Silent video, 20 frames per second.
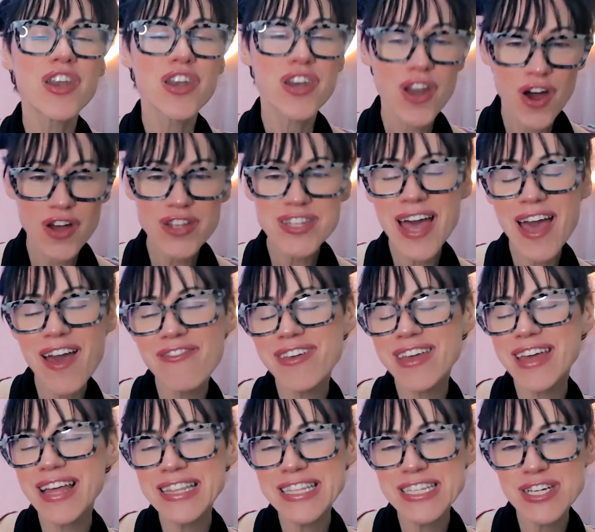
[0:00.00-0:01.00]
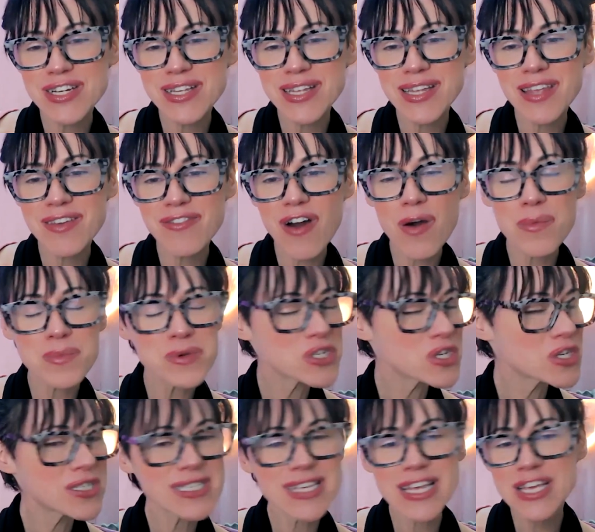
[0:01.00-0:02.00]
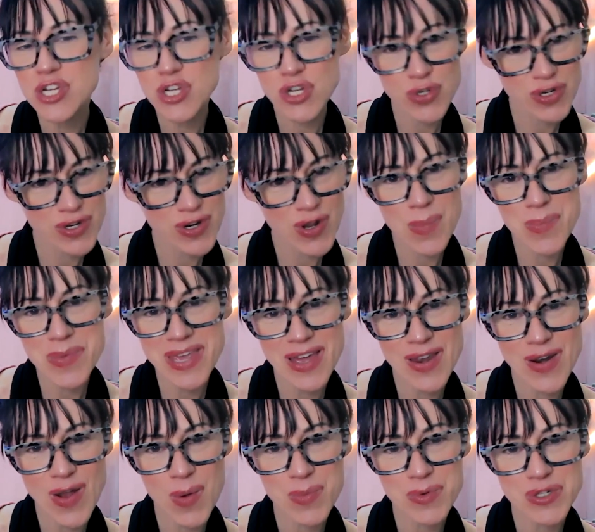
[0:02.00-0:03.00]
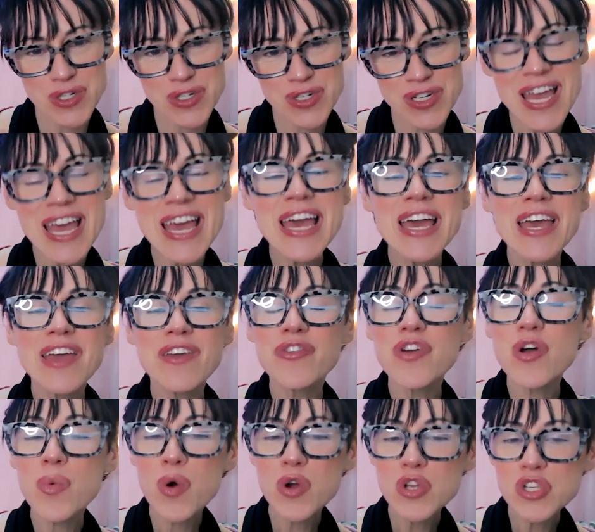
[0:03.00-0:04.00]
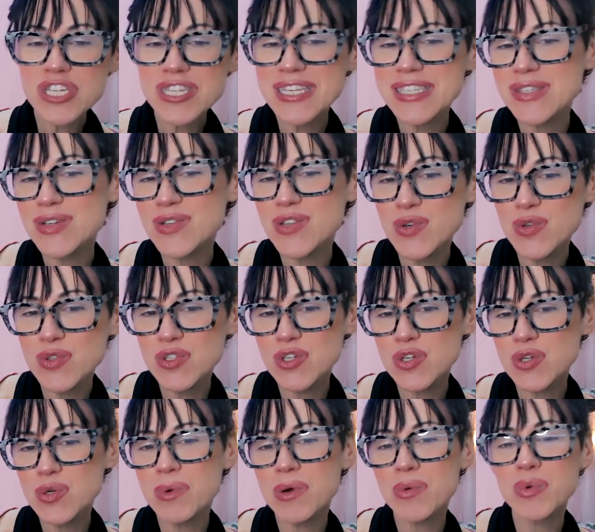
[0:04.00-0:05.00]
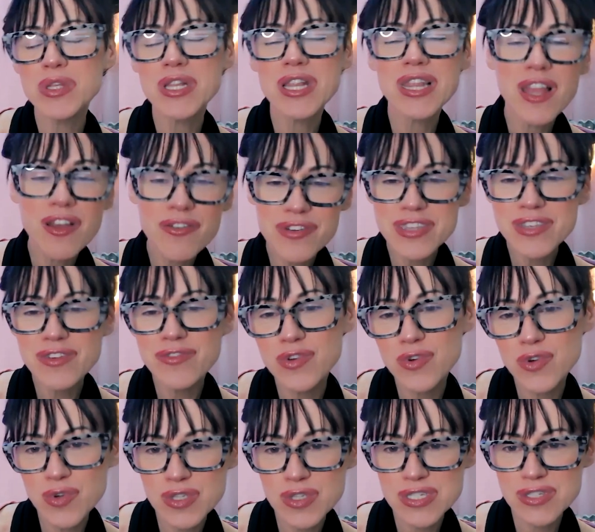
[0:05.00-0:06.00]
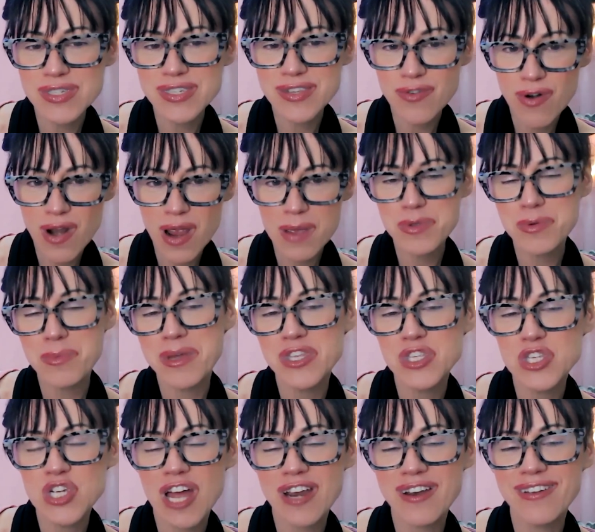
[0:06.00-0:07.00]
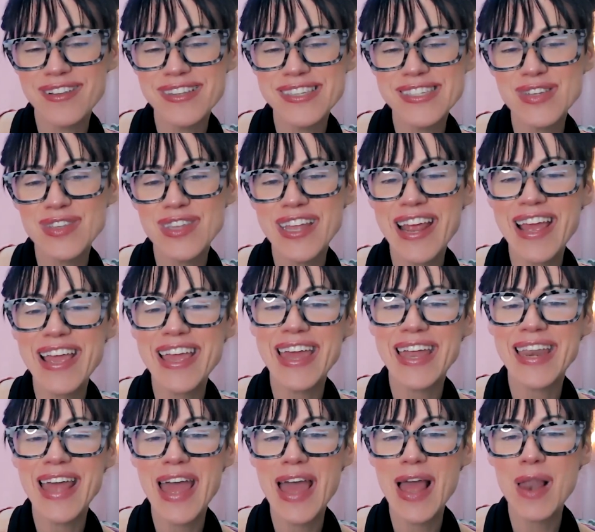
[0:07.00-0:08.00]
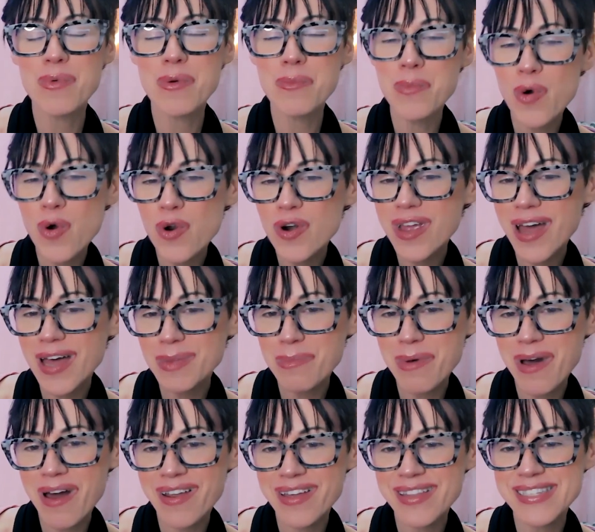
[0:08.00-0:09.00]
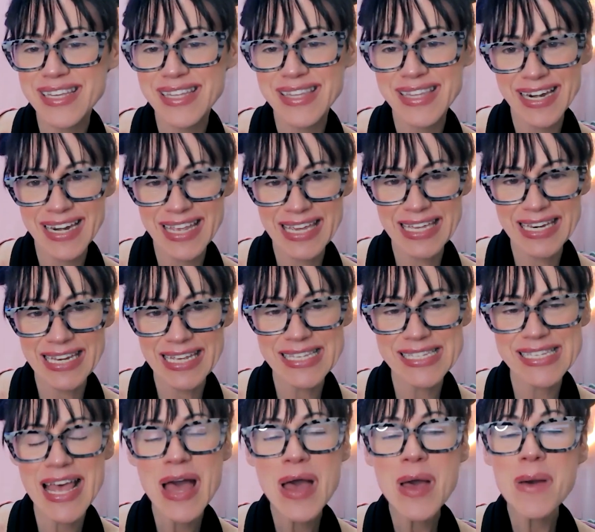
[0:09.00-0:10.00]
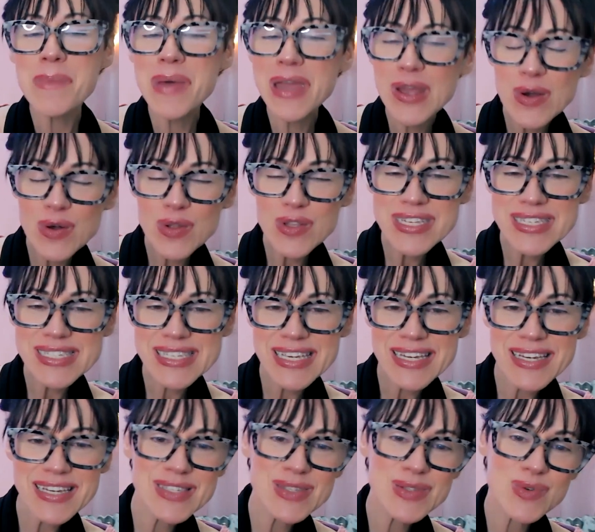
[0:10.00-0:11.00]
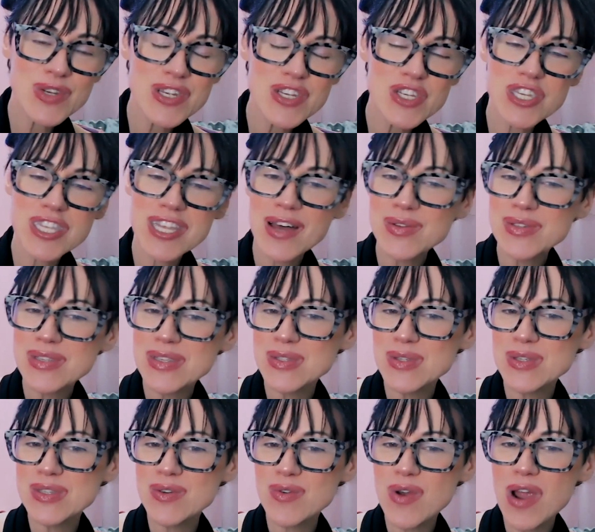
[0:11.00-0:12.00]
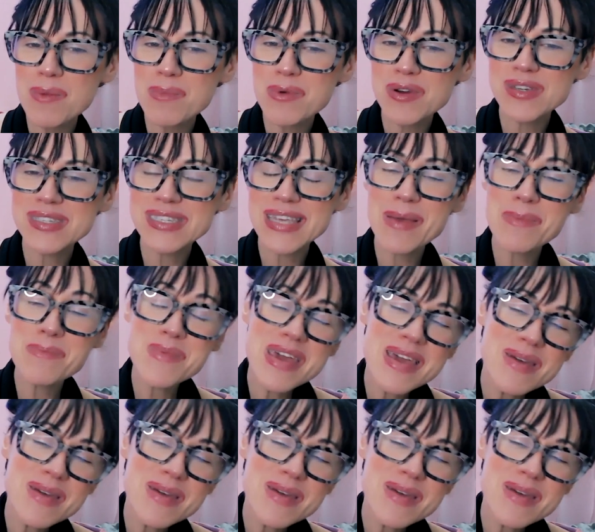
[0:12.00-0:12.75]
not having alternative options should not be an option. If you're watching this on YouTube, I would love it if you could subscribe to my channel so that I can help more cat parents and their kitties. My goal this year is to reach 1,000 subscribers, and